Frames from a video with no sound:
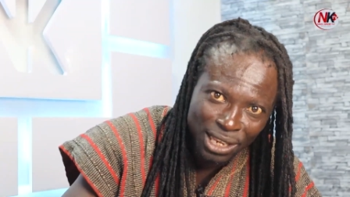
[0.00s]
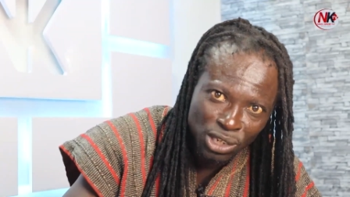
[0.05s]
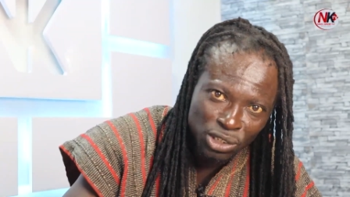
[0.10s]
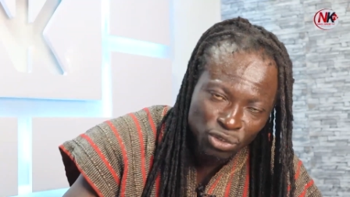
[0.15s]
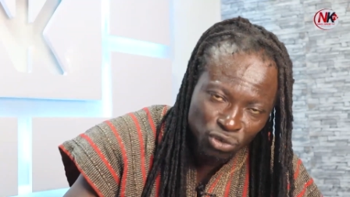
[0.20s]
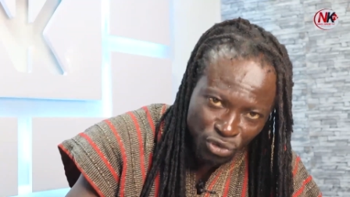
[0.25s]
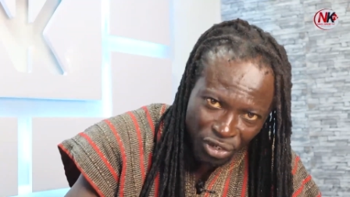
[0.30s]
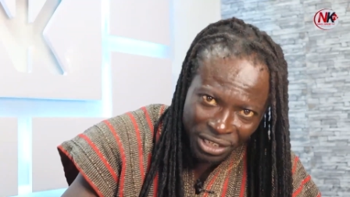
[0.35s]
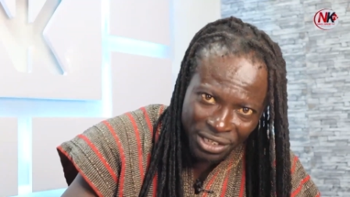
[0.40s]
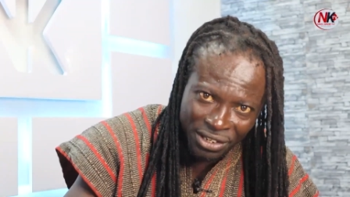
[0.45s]

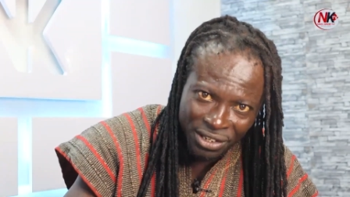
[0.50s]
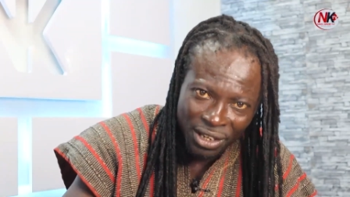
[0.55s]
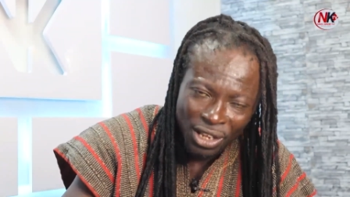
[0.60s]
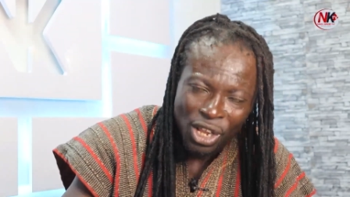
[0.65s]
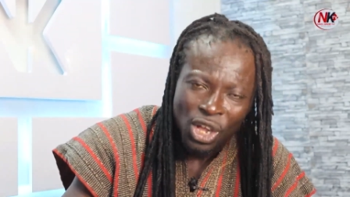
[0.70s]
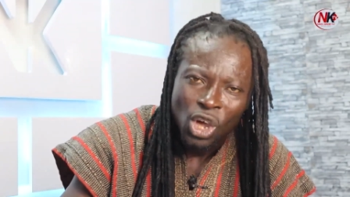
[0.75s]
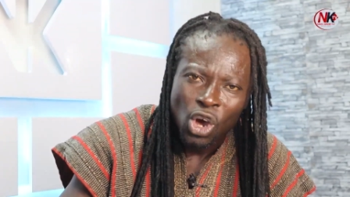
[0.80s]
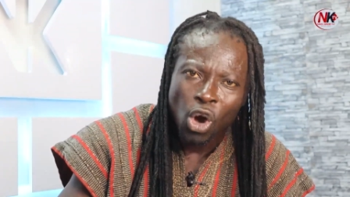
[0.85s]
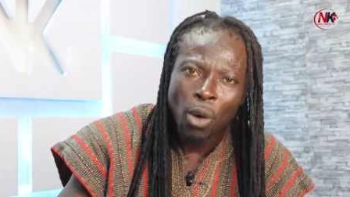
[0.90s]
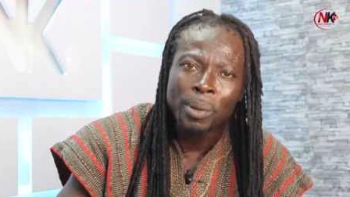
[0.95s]
street
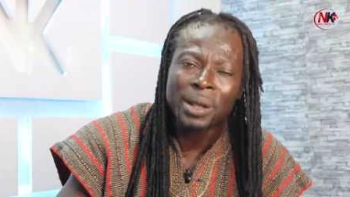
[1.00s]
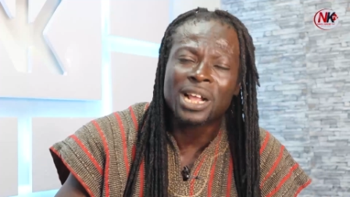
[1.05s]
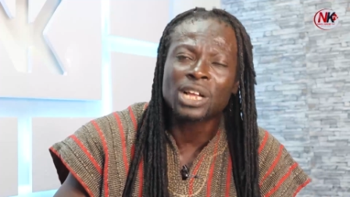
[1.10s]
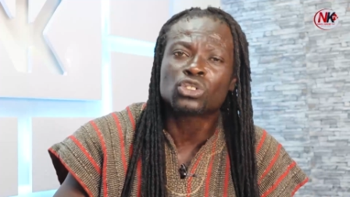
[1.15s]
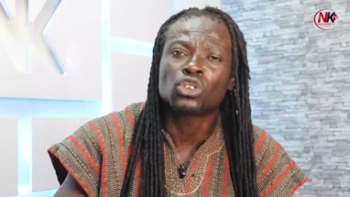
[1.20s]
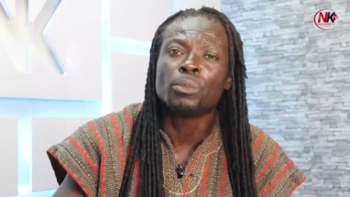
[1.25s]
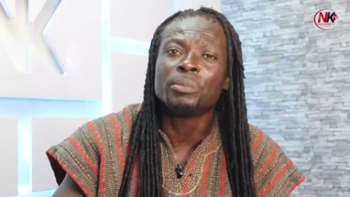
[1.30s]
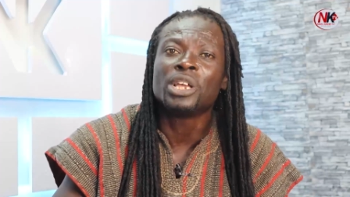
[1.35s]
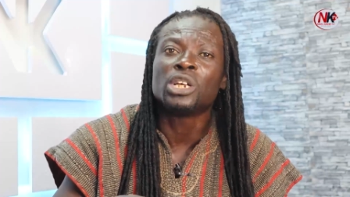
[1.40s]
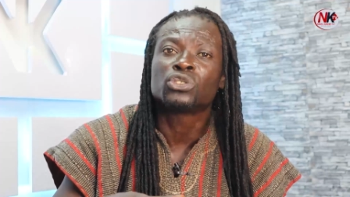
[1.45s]

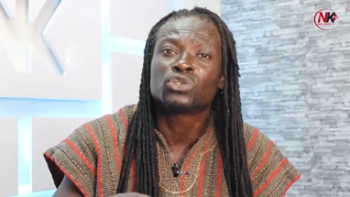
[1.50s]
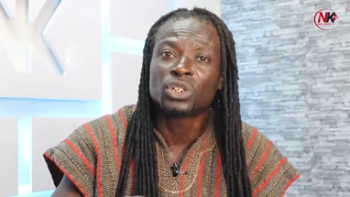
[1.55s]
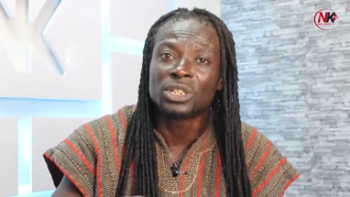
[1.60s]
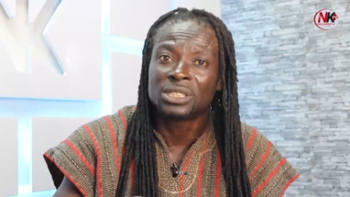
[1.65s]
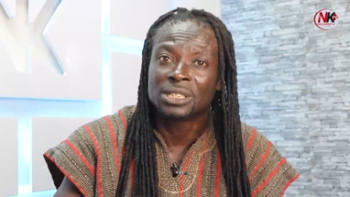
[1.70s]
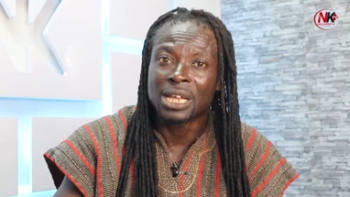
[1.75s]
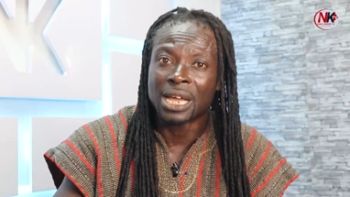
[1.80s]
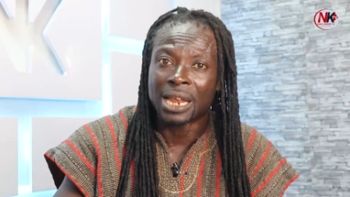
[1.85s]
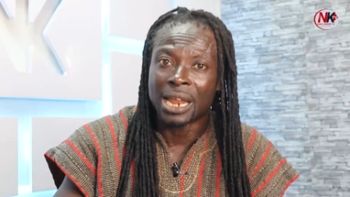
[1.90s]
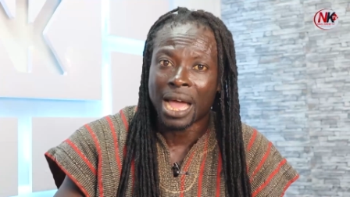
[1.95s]
obeka so bi
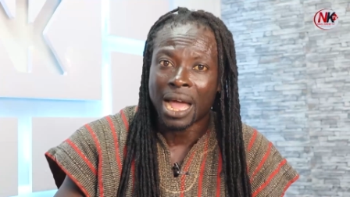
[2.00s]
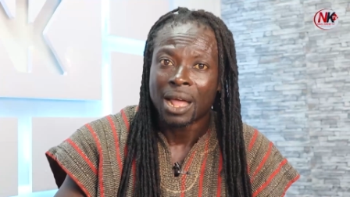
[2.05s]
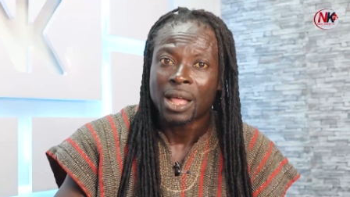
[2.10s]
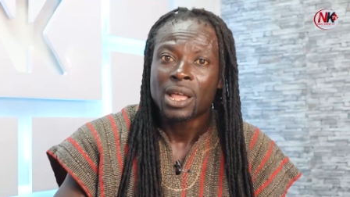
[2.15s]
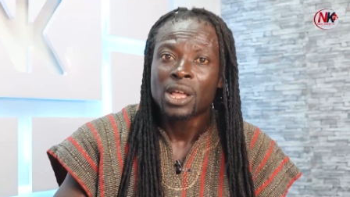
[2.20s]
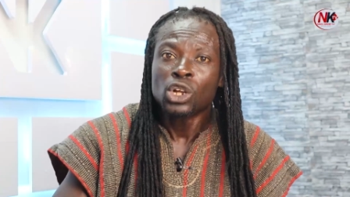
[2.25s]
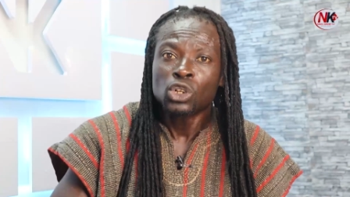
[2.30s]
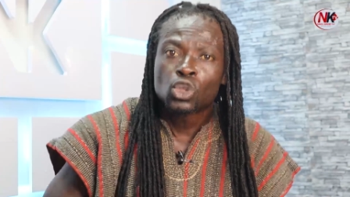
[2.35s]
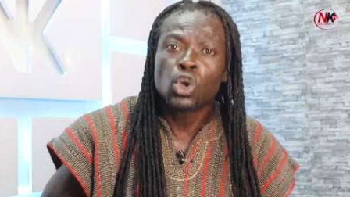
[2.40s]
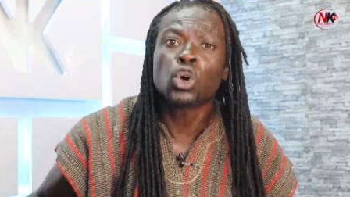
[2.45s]
street girl a
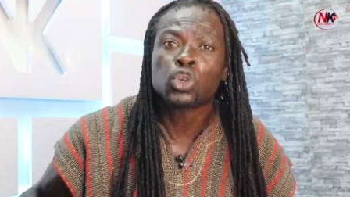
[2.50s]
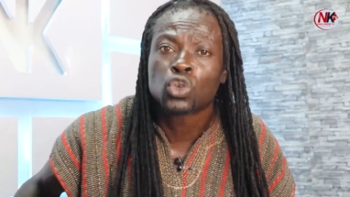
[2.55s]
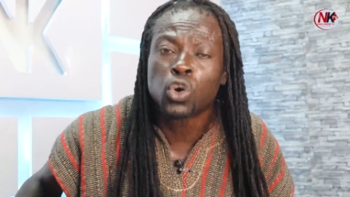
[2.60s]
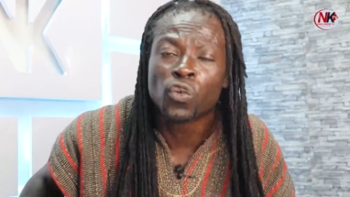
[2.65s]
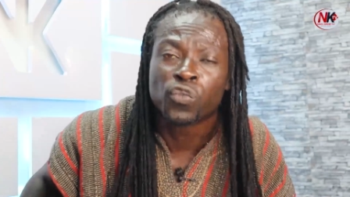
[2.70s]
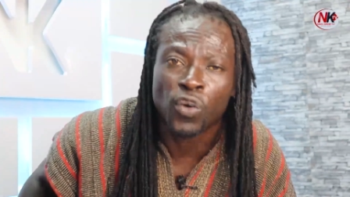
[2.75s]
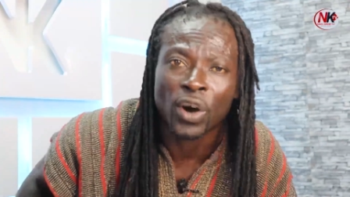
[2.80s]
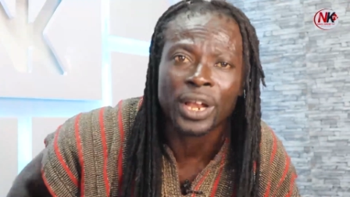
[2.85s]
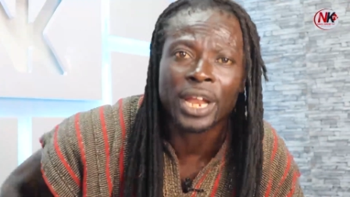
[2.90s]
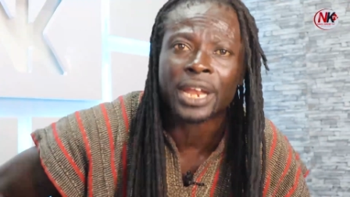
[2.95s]

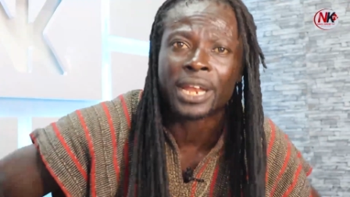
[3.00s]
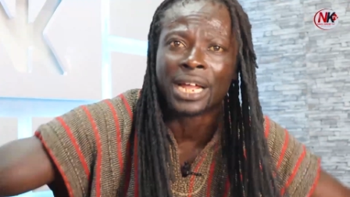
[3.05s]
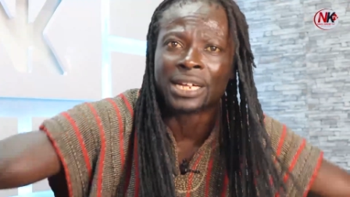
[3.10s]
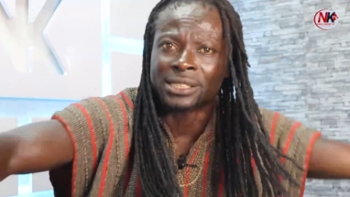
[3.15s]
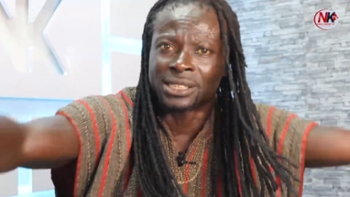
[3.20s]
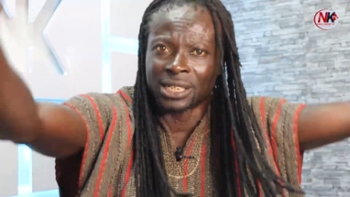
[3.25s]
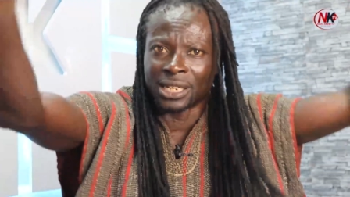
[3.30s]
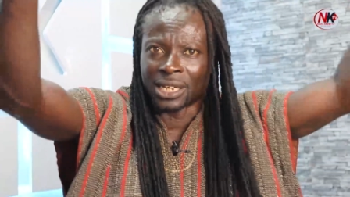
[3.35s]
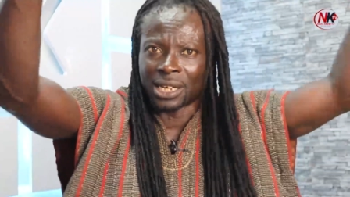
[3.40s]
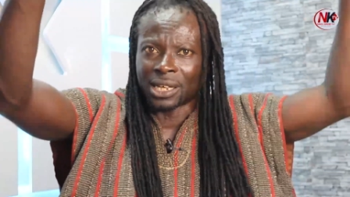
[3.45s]
224 na
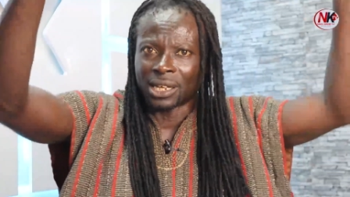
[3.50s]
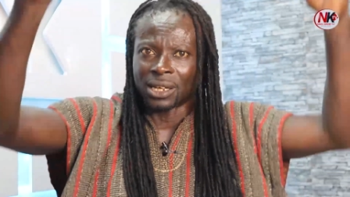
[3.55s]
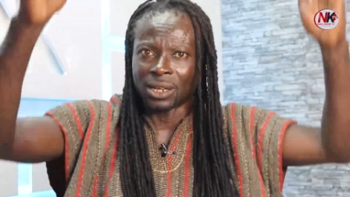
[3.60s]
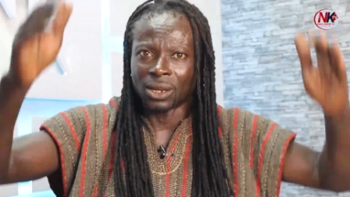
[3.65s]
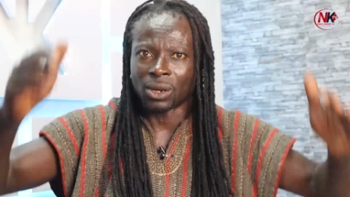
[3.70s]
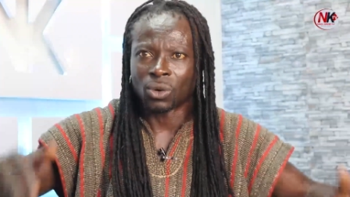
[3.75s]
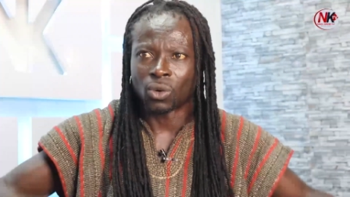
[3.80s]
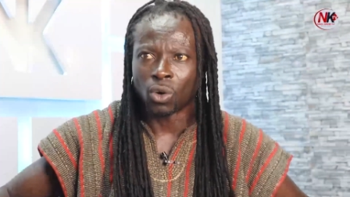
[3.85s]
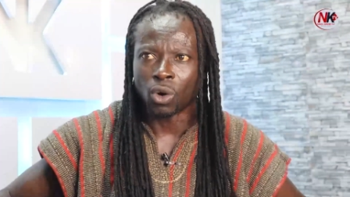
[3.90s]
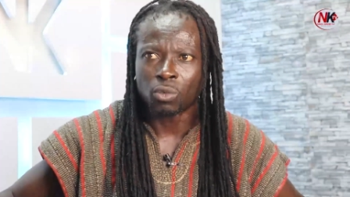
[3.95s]
nante
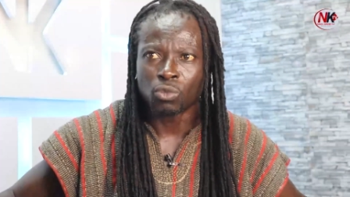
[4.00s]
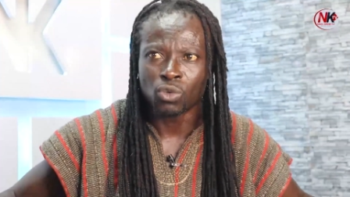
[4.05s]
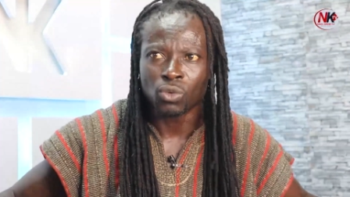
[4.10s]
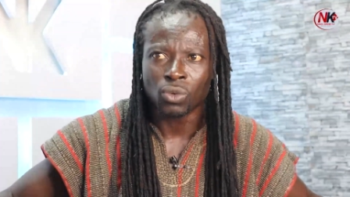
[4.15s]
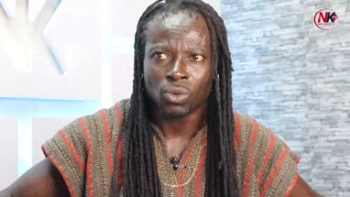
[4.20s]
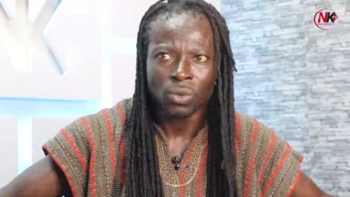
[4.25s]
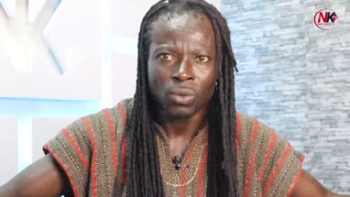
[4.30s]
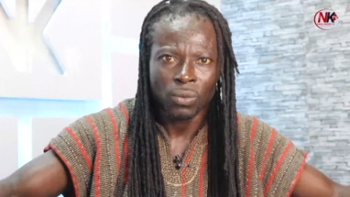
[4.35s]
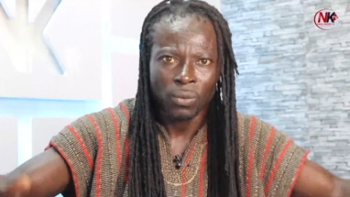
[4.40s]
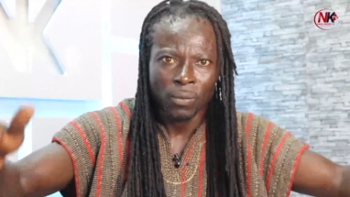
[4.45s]

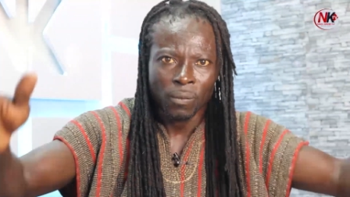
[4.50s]
krom